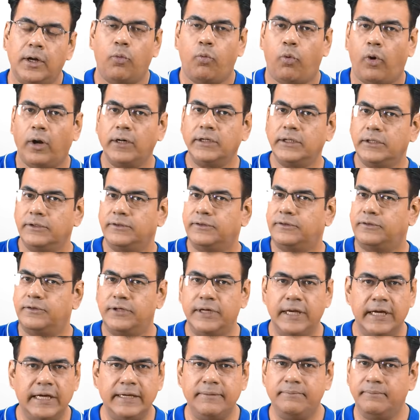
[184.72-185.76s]
Now, what it
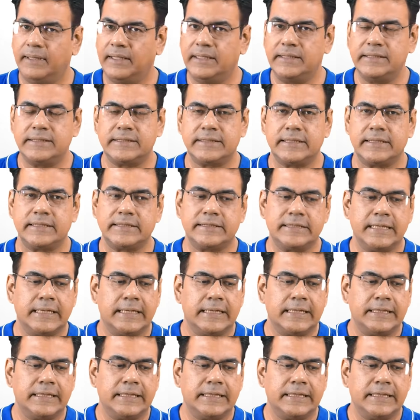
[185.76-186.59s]
really means is